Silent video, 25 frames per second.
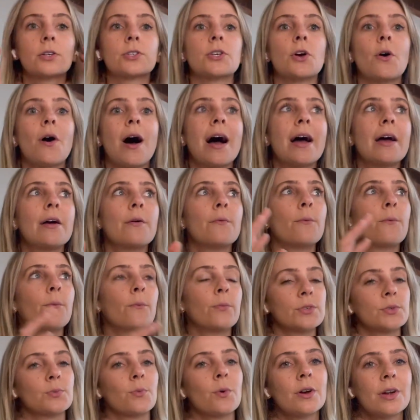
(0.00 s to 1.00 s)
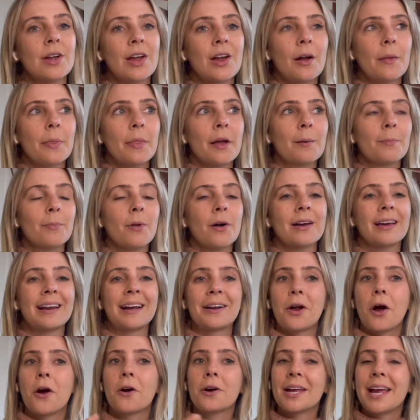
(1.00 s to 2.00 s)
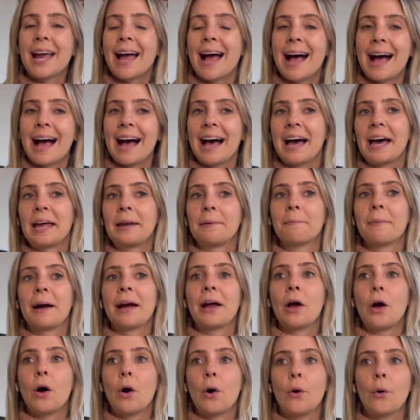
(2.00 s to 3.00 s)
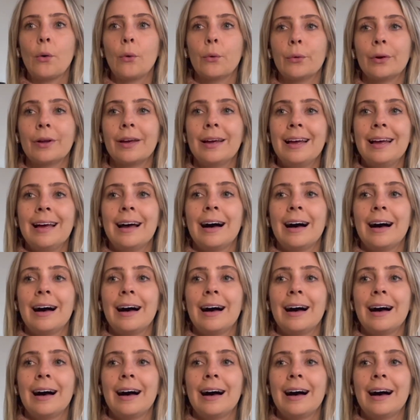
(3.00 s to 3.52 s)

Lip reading: So I was working on their blog and I'd already had my own.